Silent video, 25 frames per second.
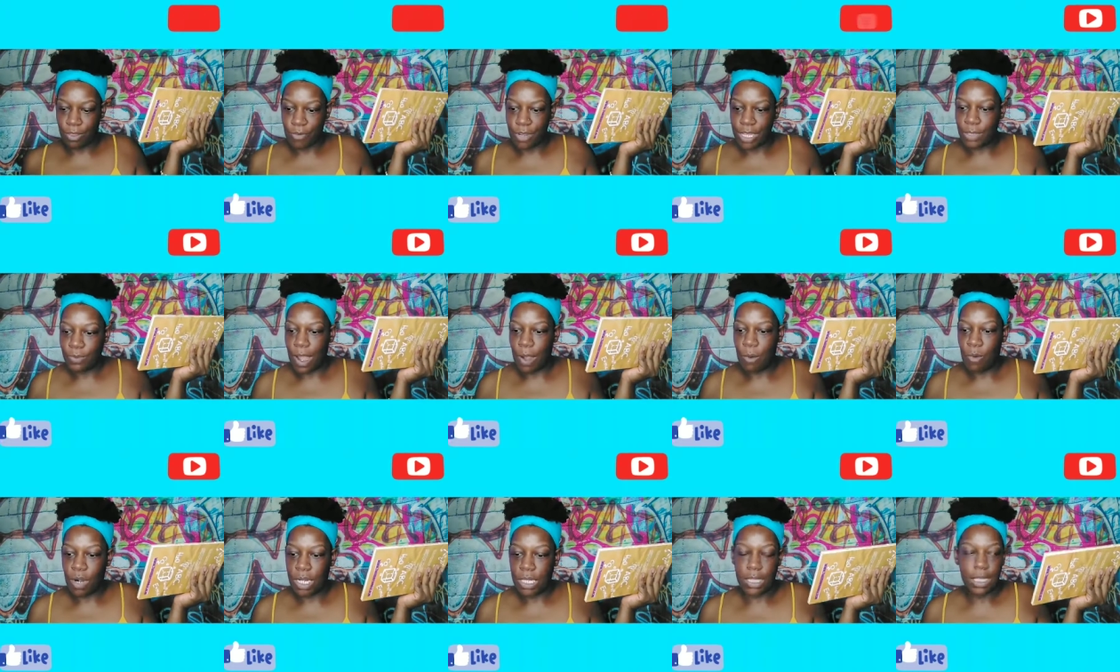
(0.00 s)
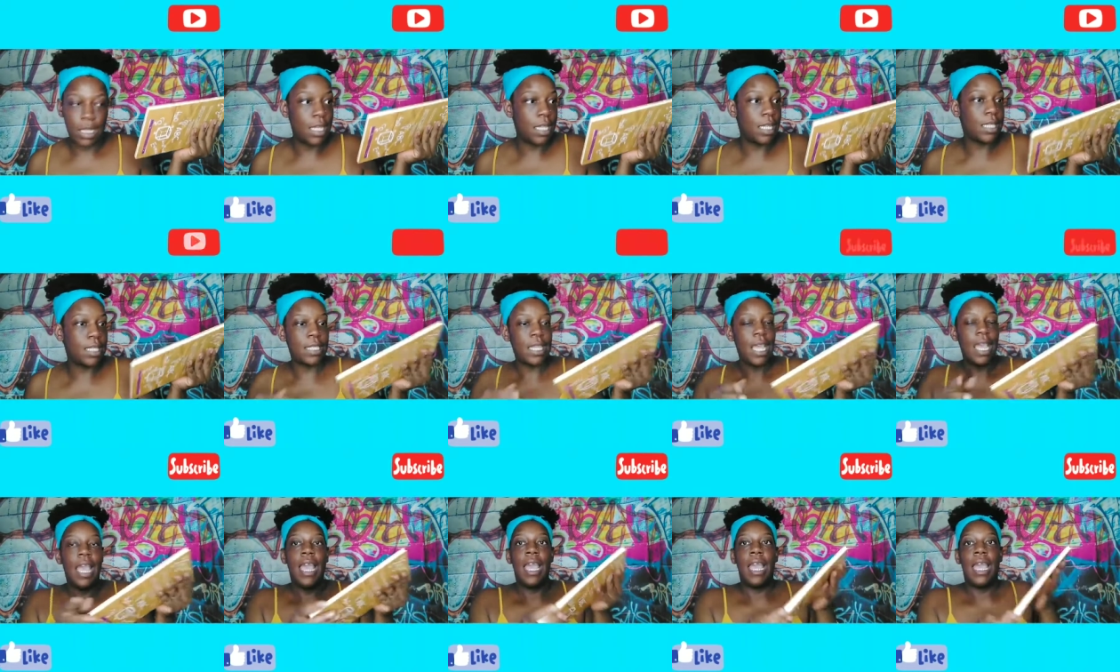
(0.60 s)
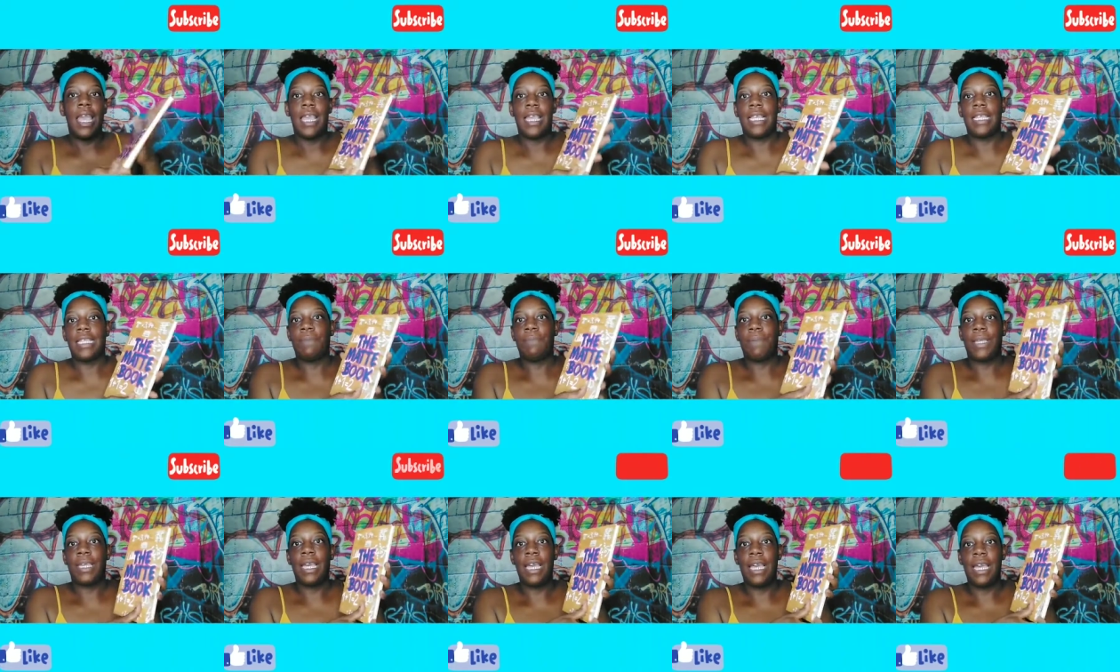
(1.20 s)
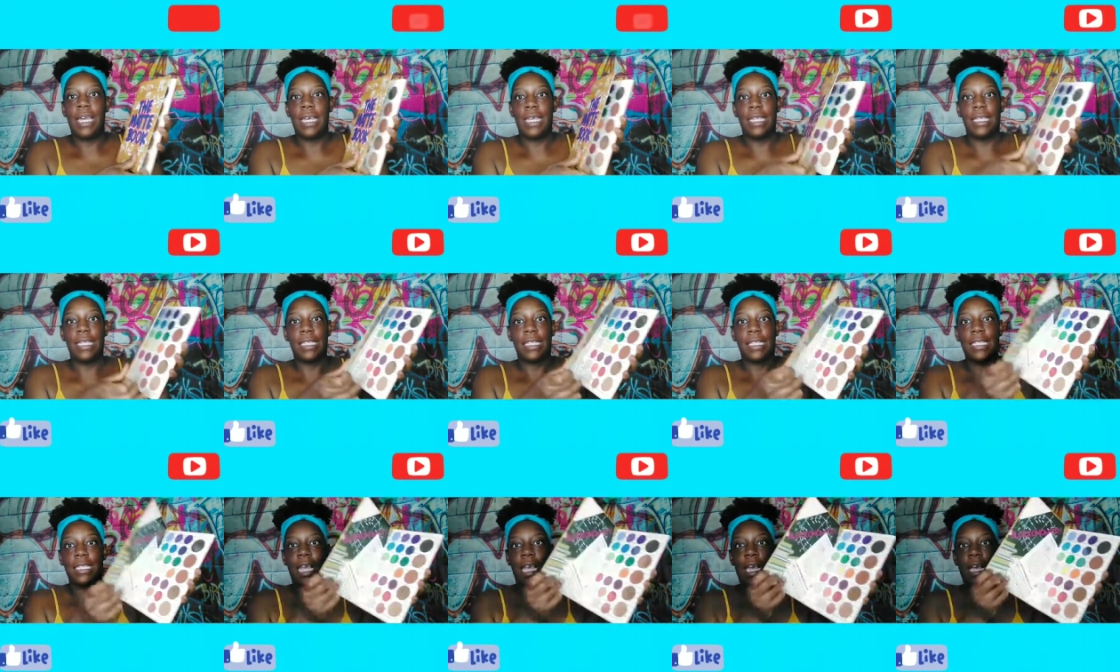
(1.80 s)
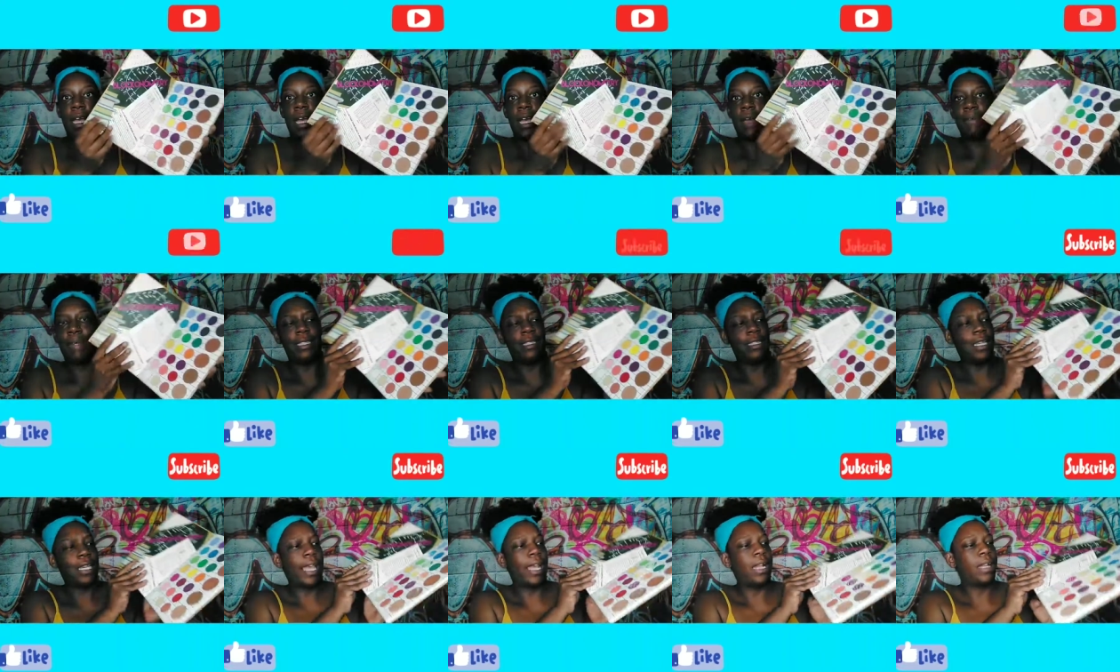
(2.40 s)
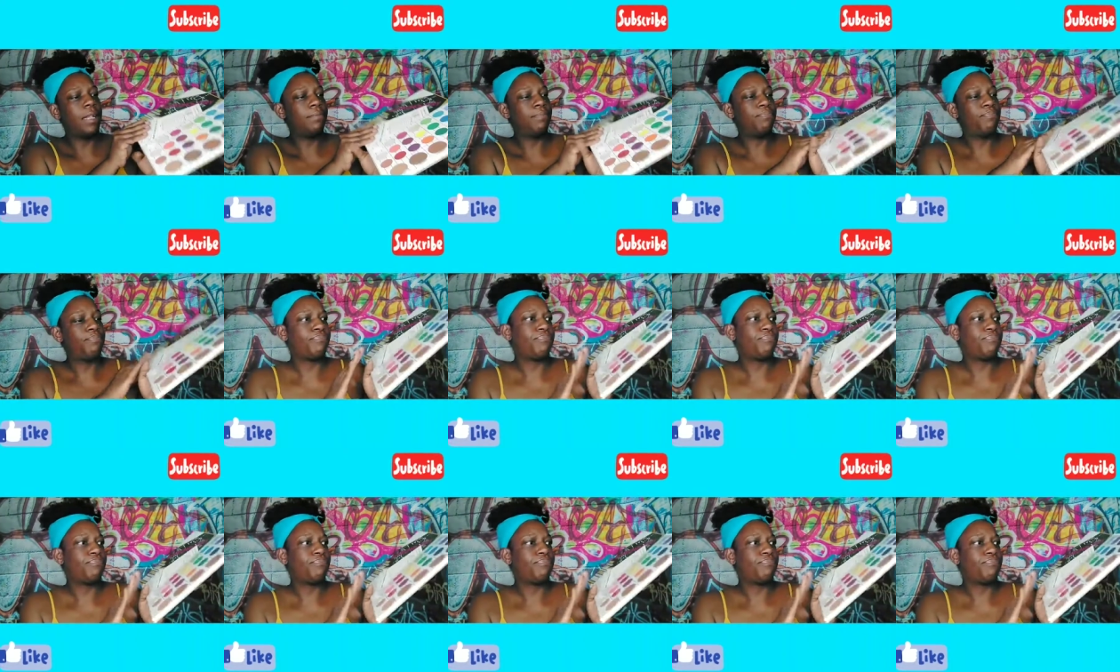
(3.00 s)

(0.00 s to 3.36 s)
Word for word: the reason why I wanted this is because I mean, look at it.